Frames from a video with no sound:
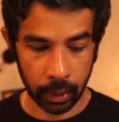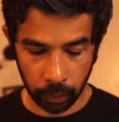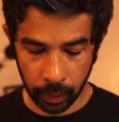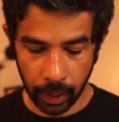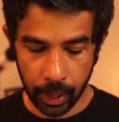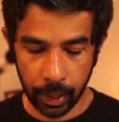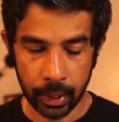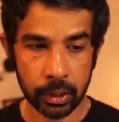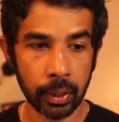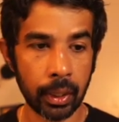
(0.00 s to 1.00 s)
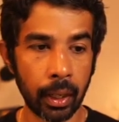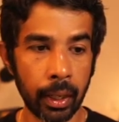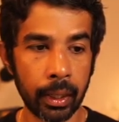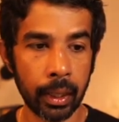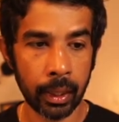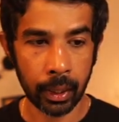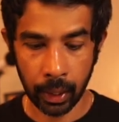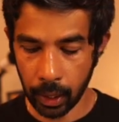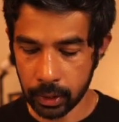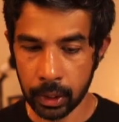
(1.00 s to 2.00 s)
create an S3 client in
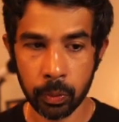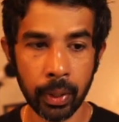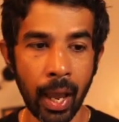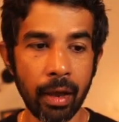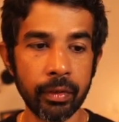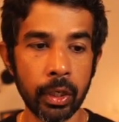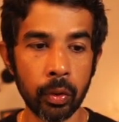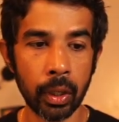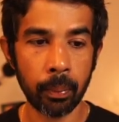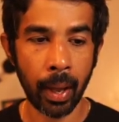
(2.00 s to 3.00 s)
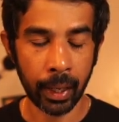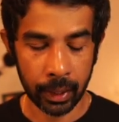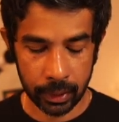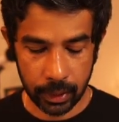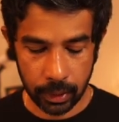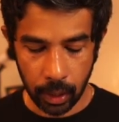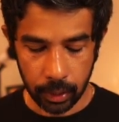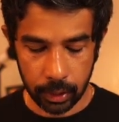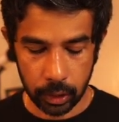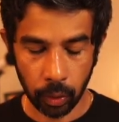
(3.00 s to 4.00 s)
here. Since we have the NuGet packages,
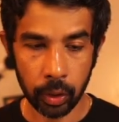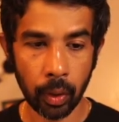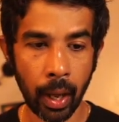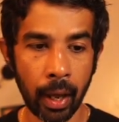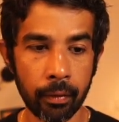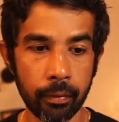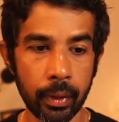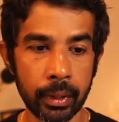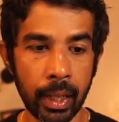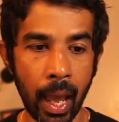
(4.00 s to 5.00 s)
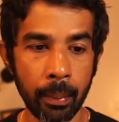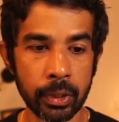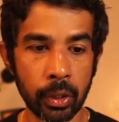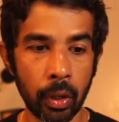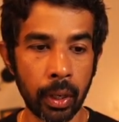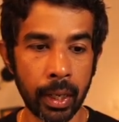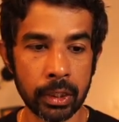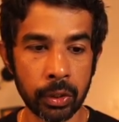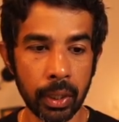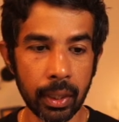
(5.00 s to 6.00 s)
this is going to have the Amazon
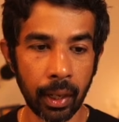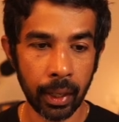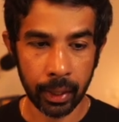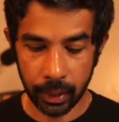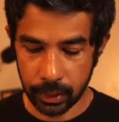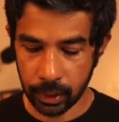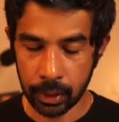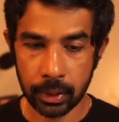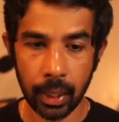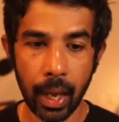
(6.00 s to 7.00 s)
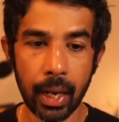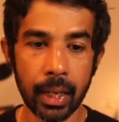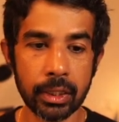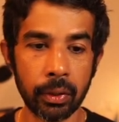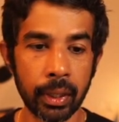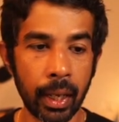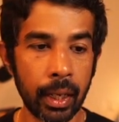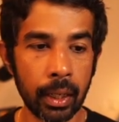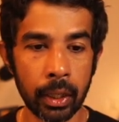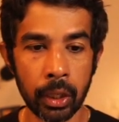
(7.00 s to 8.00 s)
S3 client instance. And let's
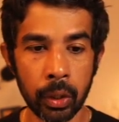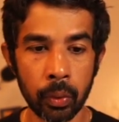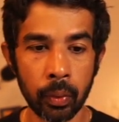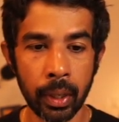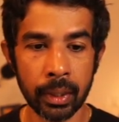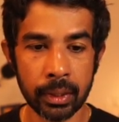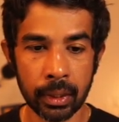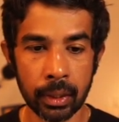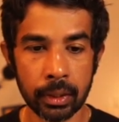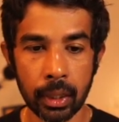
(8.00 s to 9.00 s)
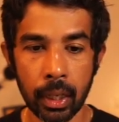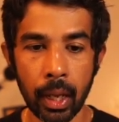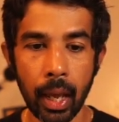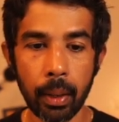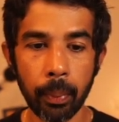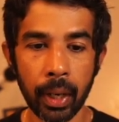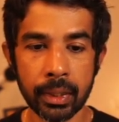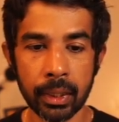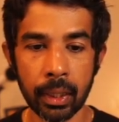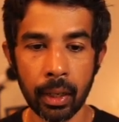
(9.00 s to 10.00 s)
create a new instance and
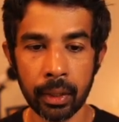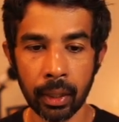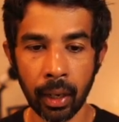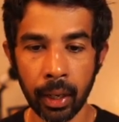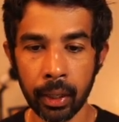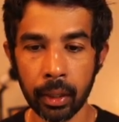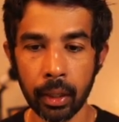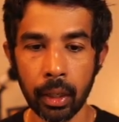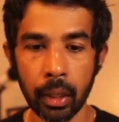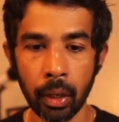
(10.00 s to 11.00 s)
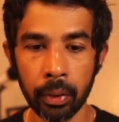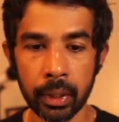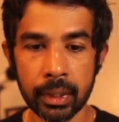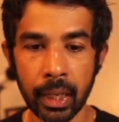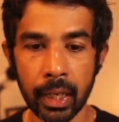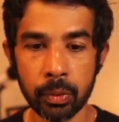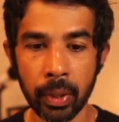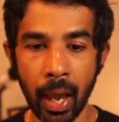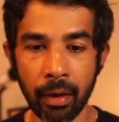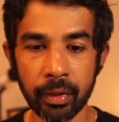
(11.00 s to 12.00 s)
pass in the client. Now in this case,
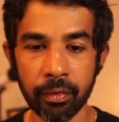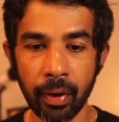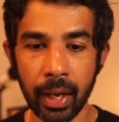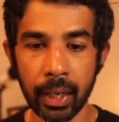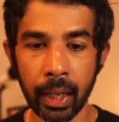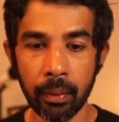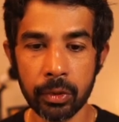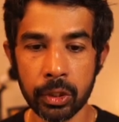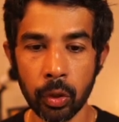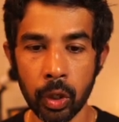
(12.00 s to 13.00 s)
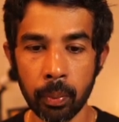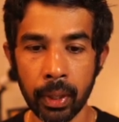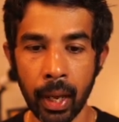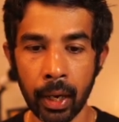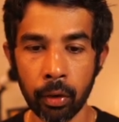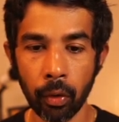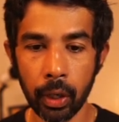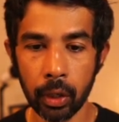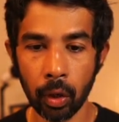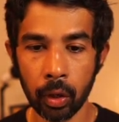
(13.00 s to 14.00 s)
we have the file name, which is going to be
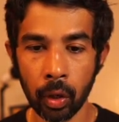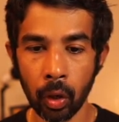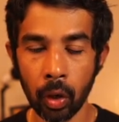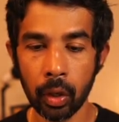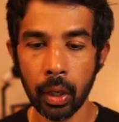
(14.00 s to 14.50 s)
android.log